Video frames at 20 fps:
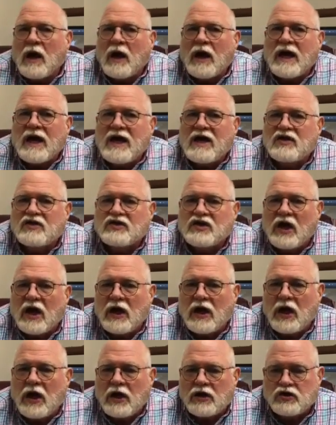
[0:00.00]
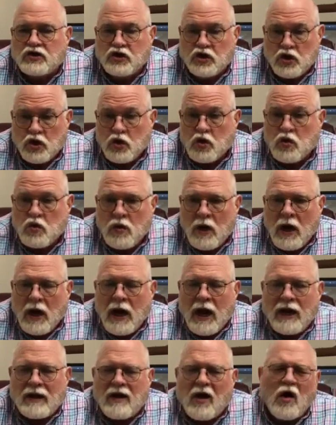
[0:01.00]
he's a Jew,
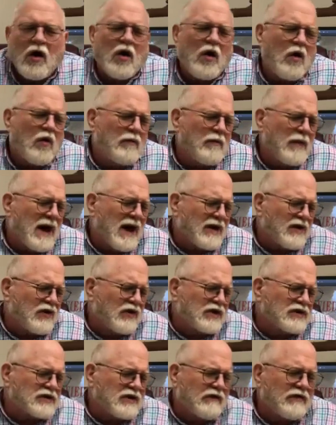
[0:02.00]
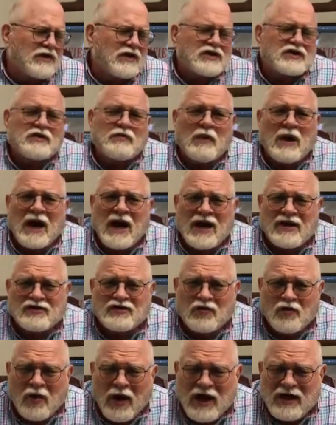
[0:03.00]
and oh my goodness, of a despised
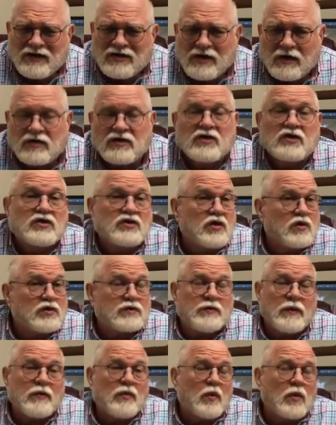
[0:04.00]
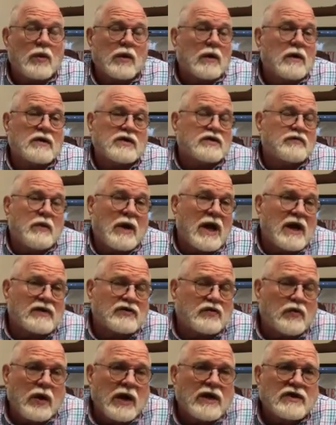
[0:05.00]
race, because the Jewish people were a despised
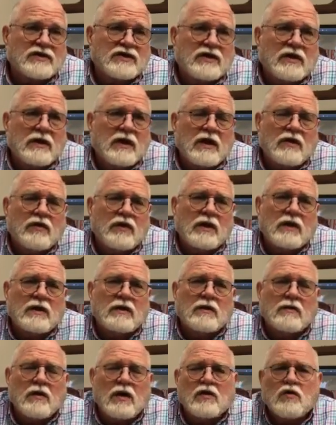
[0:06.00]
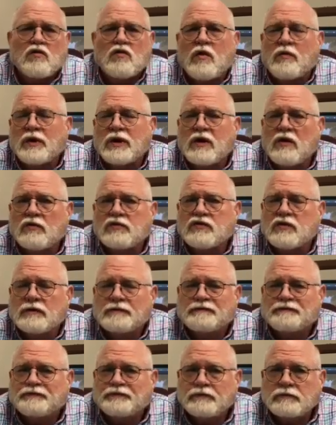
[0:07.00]
race in the Greco-Roman culture,
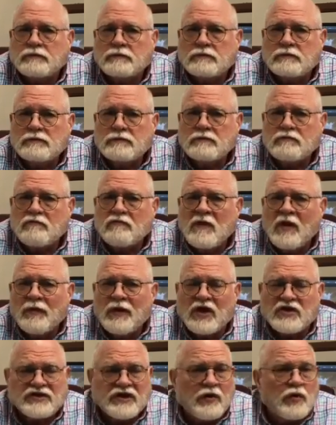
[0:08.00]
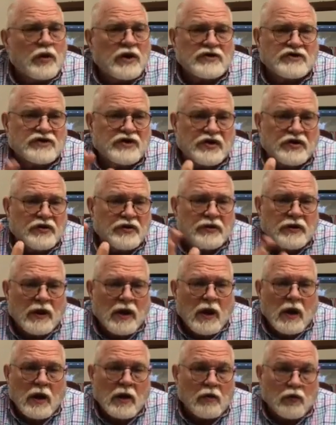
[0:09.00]
because they were considered
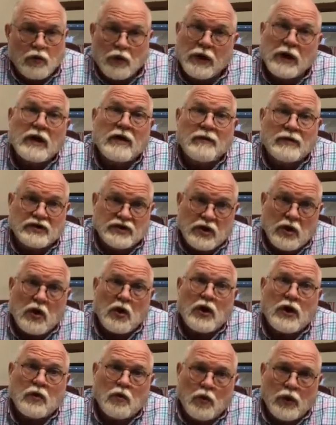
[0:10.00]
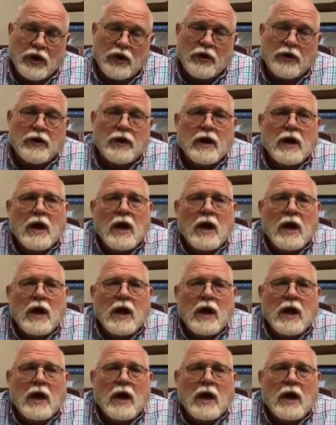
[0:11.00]
really bizarre and weird.